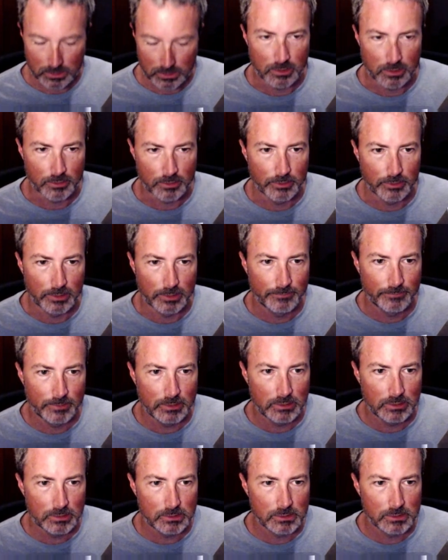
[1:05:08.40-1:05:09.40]

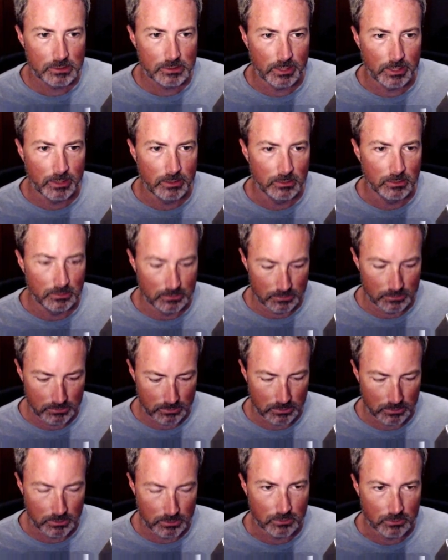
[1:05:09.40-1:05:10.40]
Gravity scale
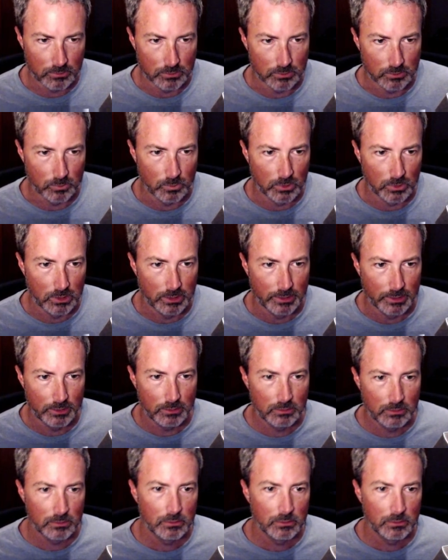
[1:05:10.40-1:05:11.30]
equals 1.